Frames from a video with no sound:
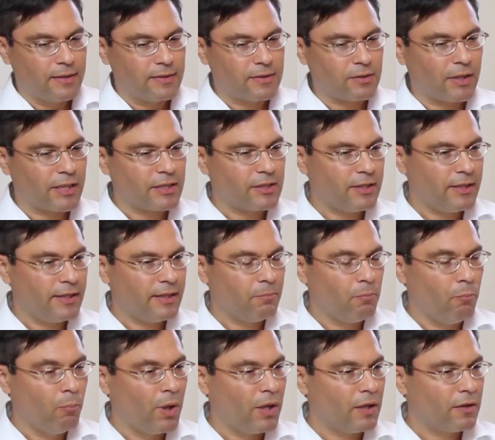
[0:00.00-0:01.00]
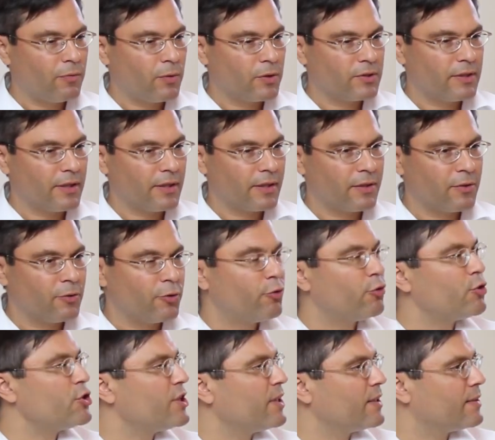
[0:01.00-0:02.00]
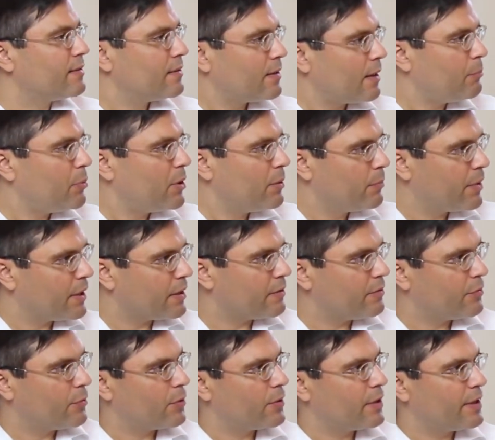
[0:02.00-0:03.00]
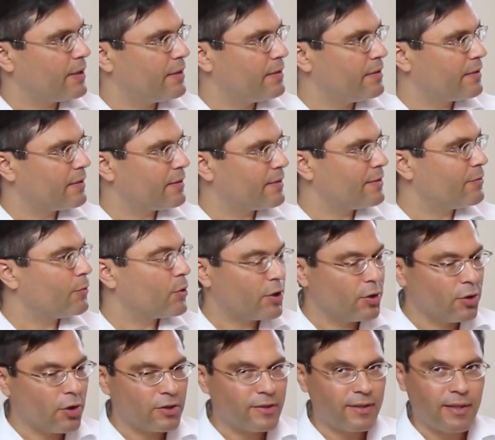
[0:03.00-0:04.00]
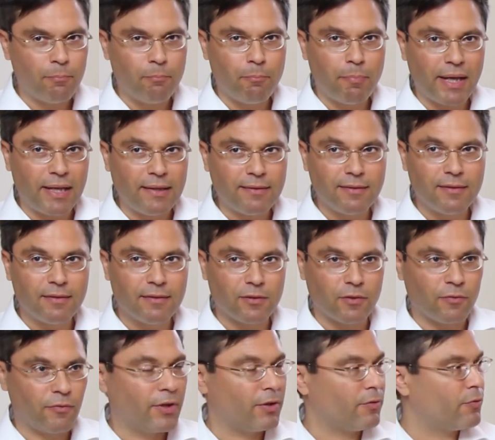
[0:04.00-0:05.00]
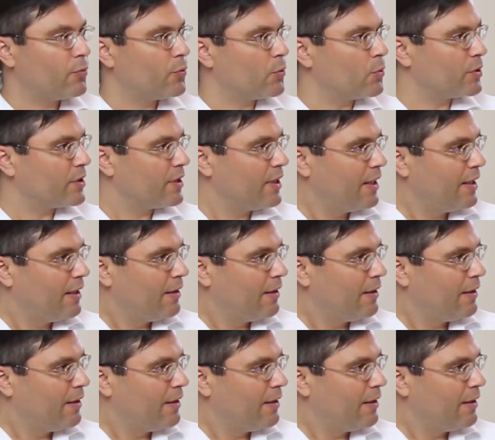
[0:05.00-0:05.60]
So actually milk was like a nutritional supplement for the Indians, not the basis of their food.